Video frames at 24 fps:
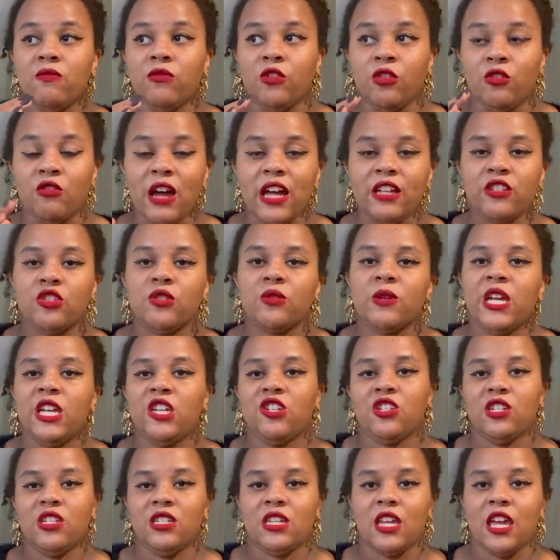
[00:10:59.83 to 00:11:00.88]

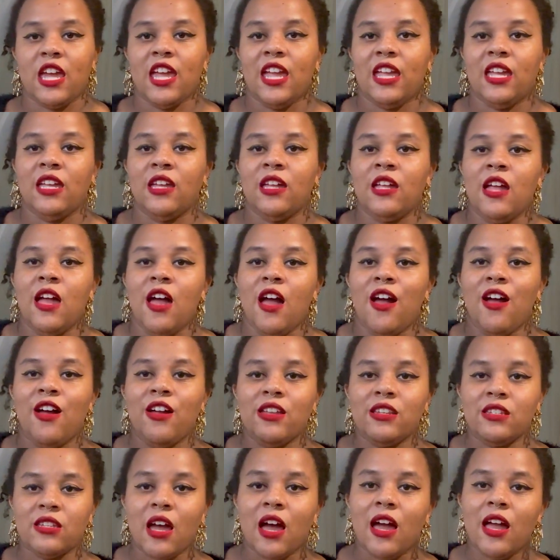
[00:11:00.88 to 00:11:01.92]
graduation day, her
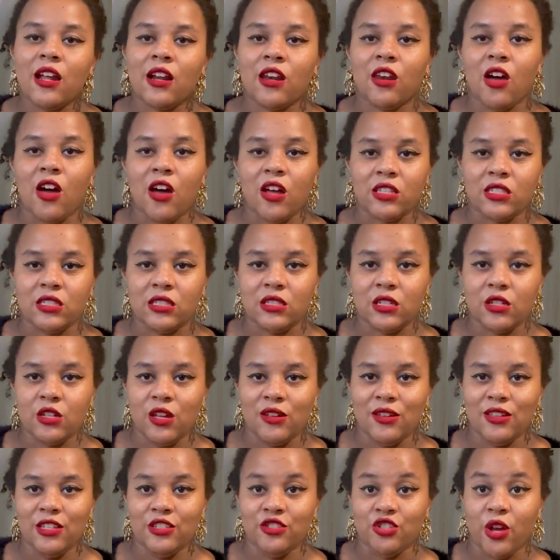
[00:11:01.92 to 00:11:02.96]
entire class
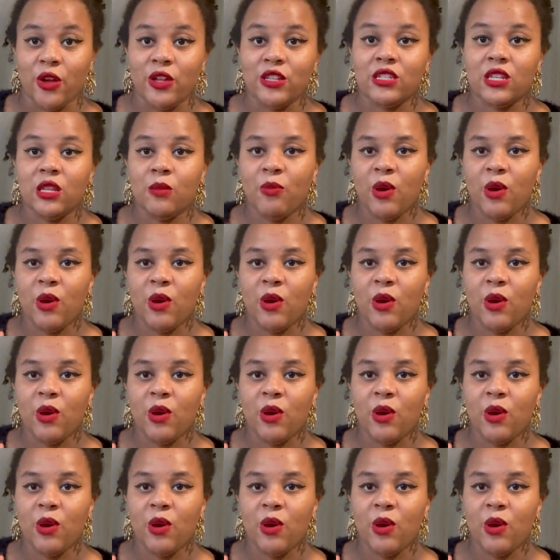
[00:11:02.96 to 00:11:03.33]
is going to the